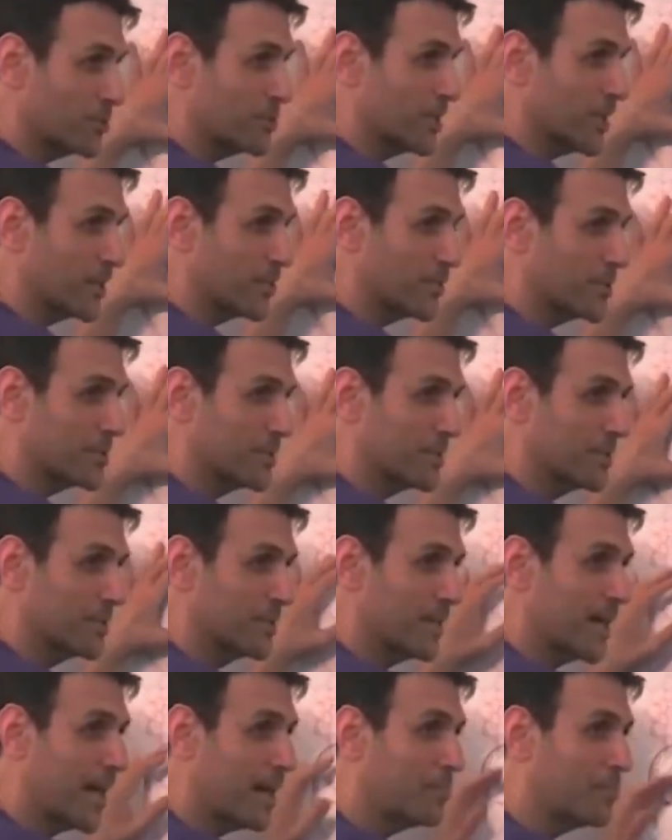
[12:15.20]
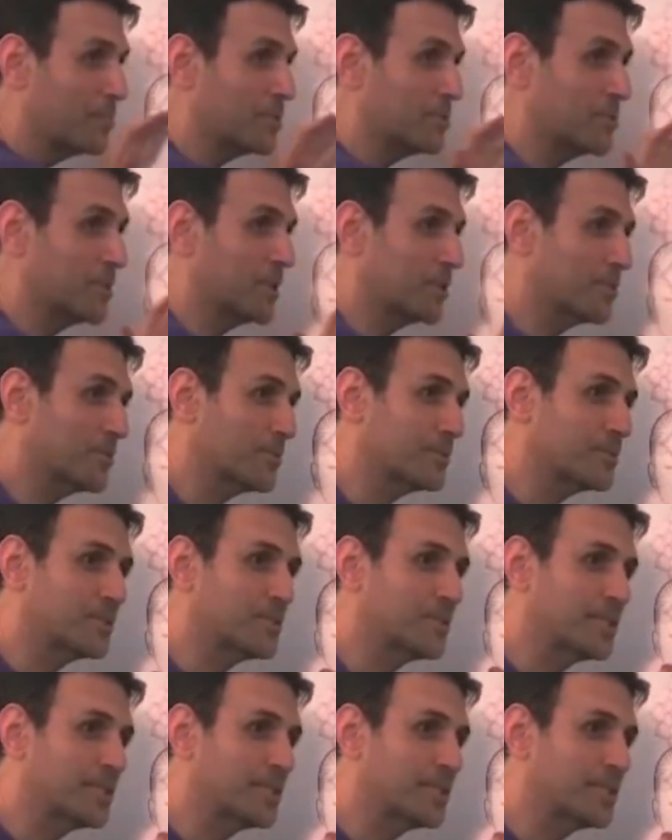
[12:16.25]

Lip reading: chakras and the upper chakras,